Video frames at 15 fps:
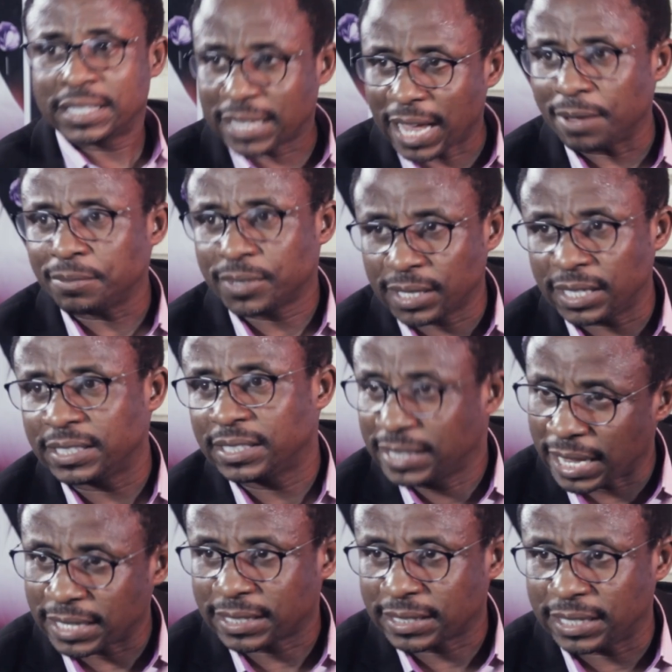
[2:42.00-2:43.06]
Samson's
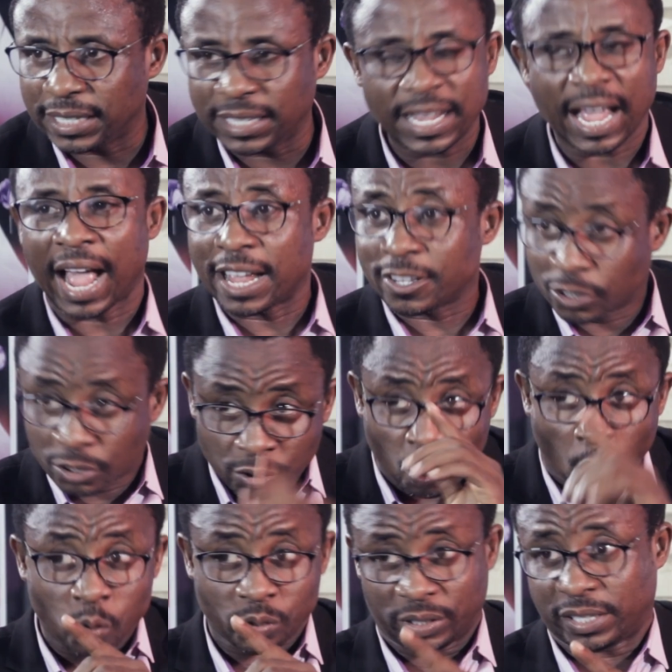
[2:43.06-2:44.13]
destiny has
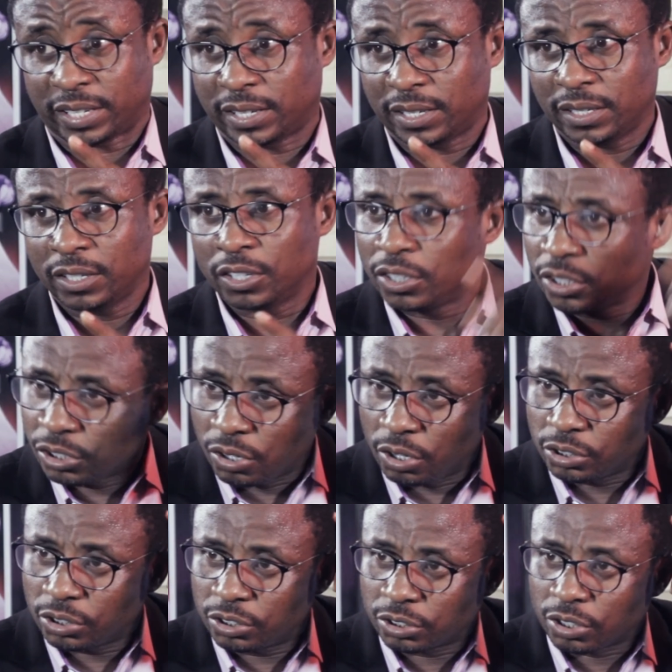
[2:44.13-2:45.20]
don'ts.
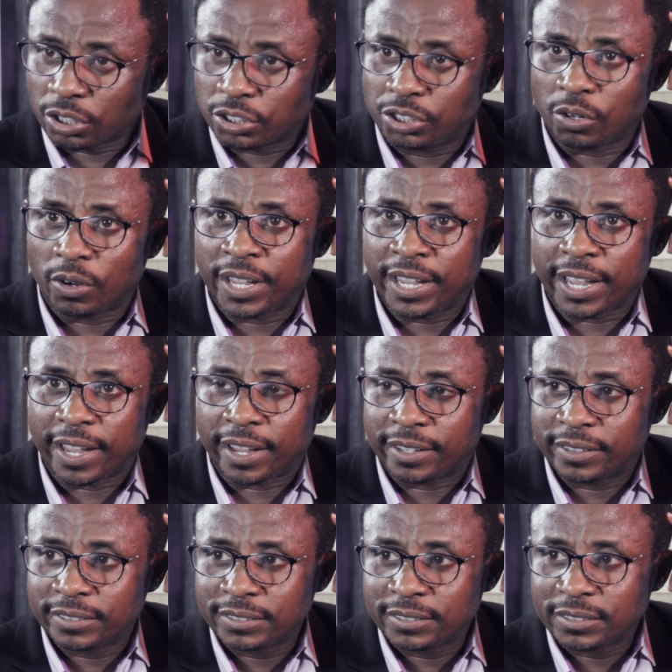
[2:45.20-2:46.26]
Don't touch your hair.
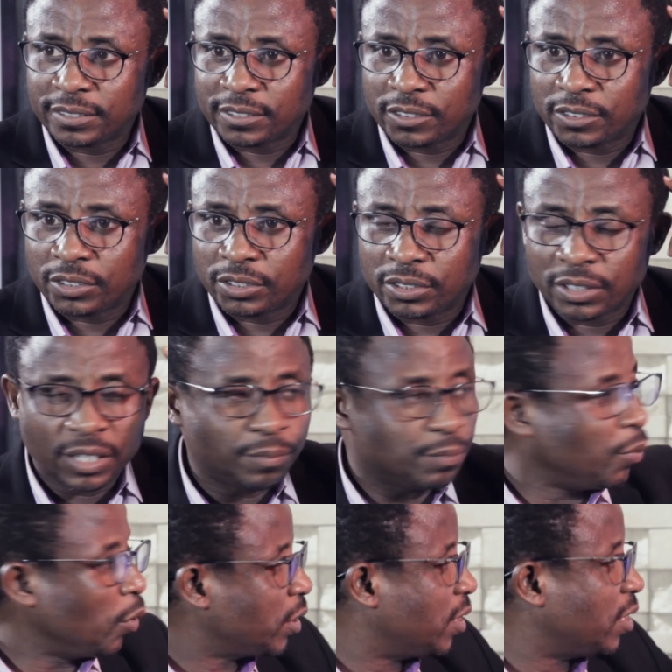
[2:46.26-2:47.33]

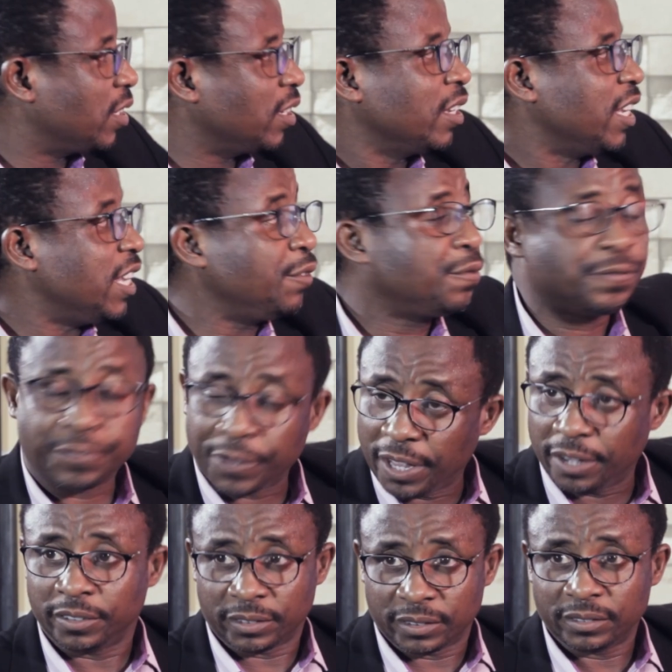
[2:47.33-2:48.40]
But he
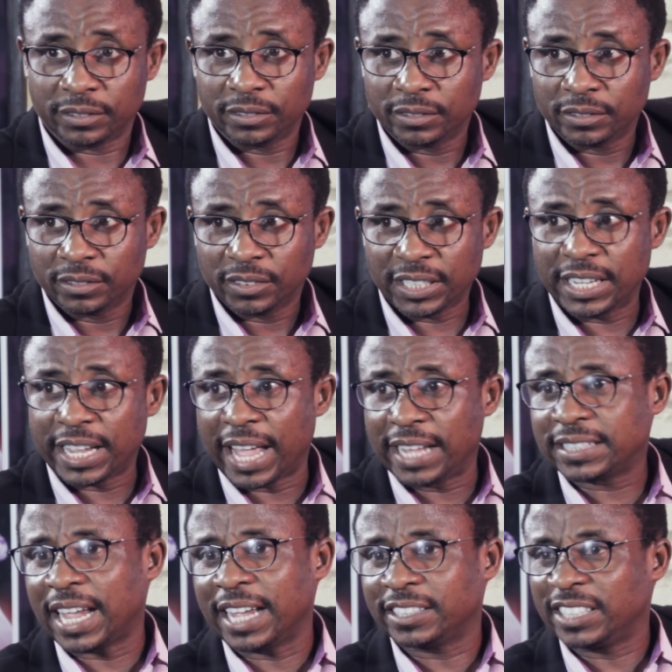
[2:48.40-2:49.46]
failed. He
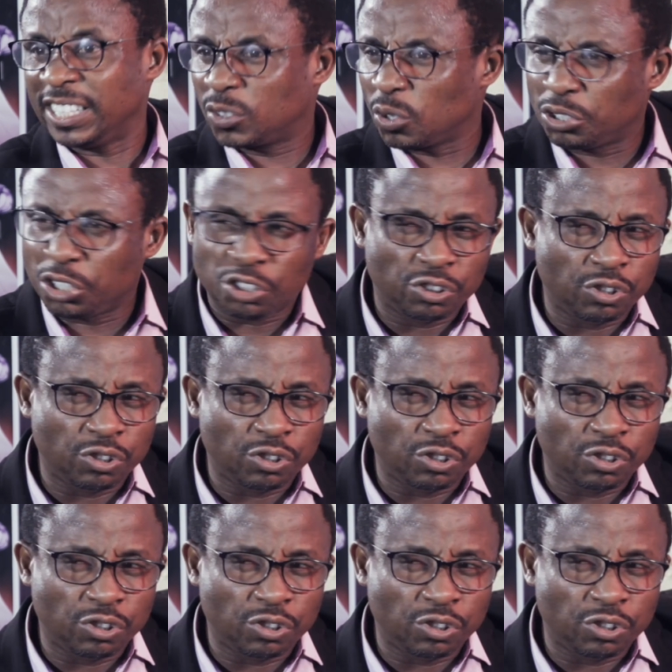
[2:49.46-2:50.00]
entered into the